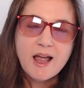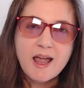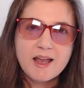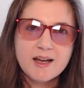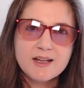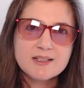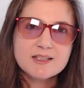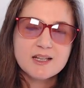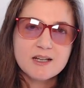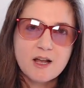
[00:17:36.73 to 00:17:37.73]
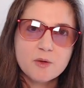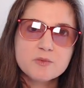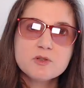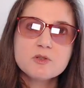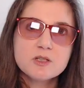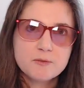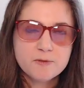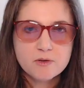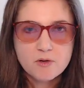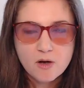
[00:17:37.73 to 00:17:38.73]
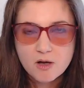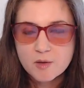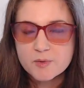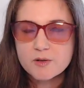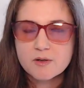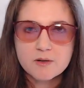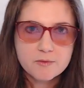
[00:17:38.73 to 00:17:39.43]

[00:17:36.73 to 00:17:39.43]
And it helps you just feel calmer,